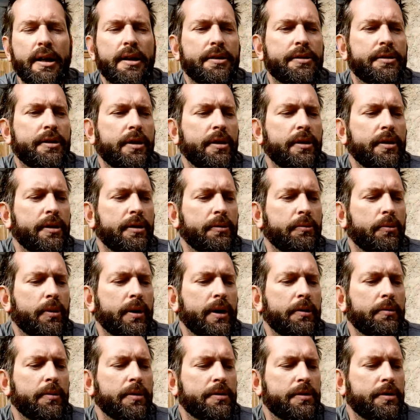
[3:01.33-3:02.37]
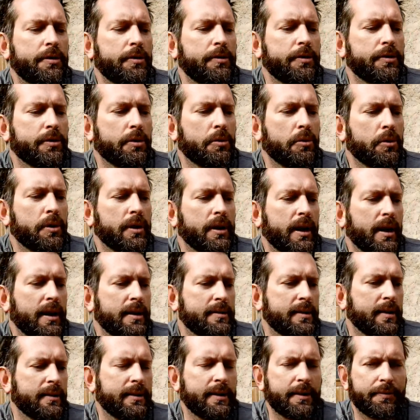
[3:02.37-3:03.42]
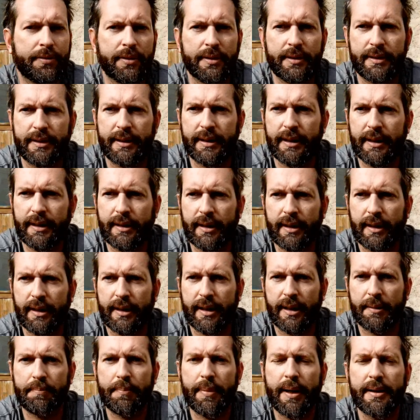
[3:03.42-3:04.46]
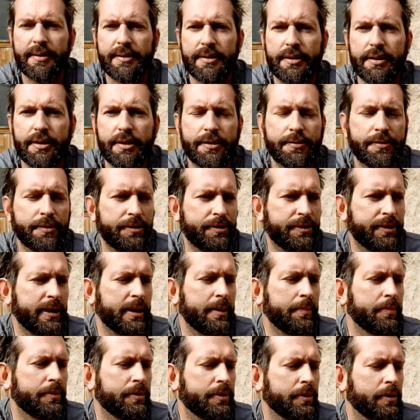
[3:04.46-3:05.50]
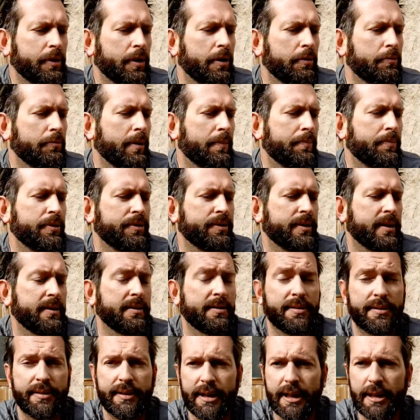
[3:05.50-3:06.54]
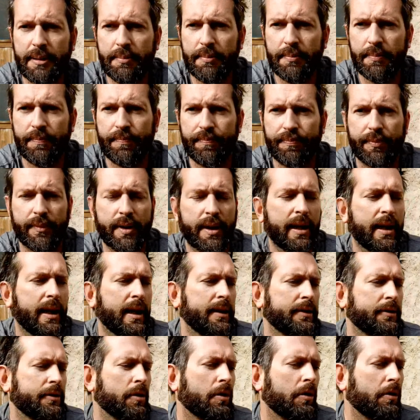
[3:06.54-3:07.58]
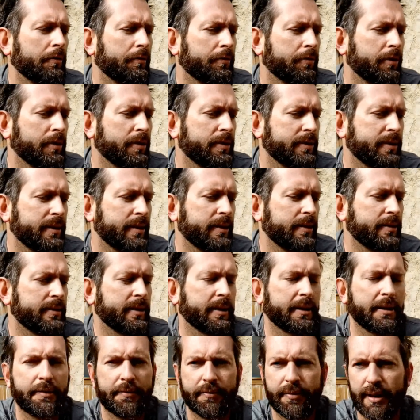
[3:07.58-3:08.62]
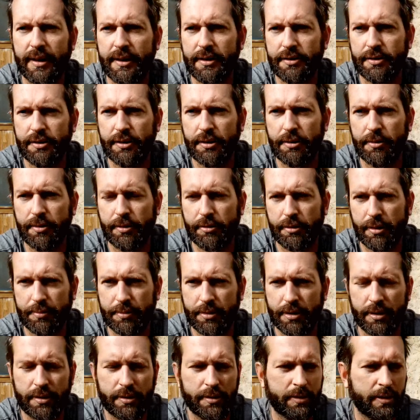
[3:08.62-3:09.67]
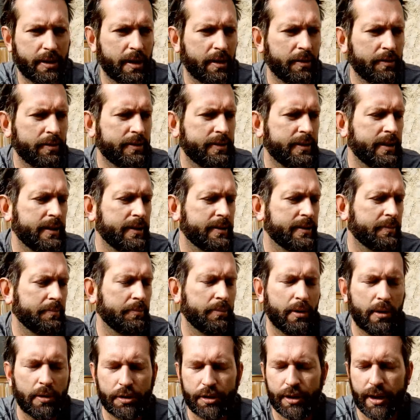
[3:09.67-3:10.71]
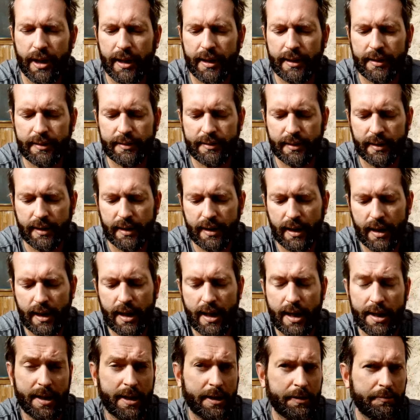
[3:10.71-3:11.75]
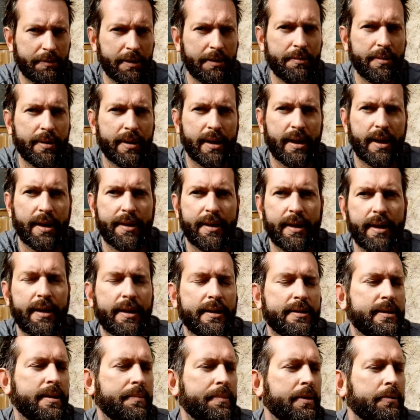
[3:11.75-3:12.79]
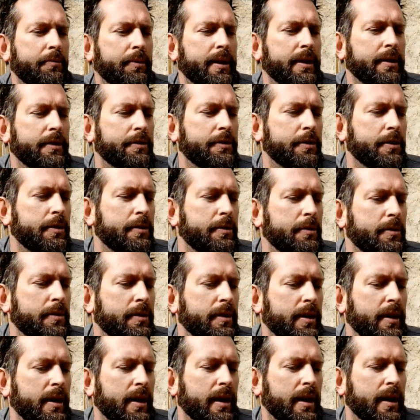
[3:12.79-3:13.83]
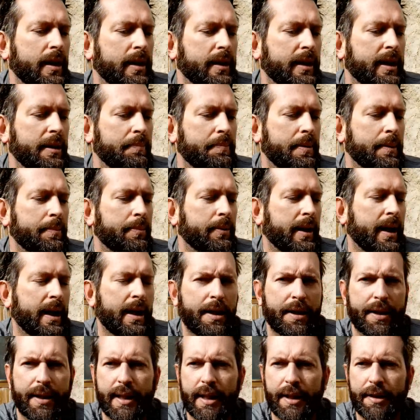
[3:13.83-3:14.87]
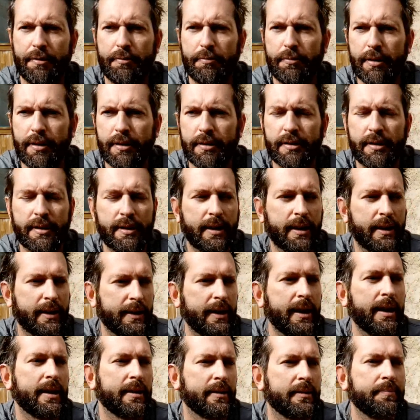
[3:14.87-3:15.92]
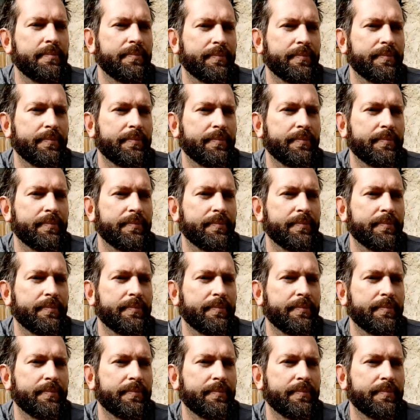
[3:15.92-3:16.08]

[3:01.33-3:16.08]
So what he wants to do is organize like different tiered like ambassadors for Steem to go represent Steem at conferences, at events to do with cryptocurrencies and blockchains. And I agree with that. I think there's something we can do, get people out there, the real, like, yeah,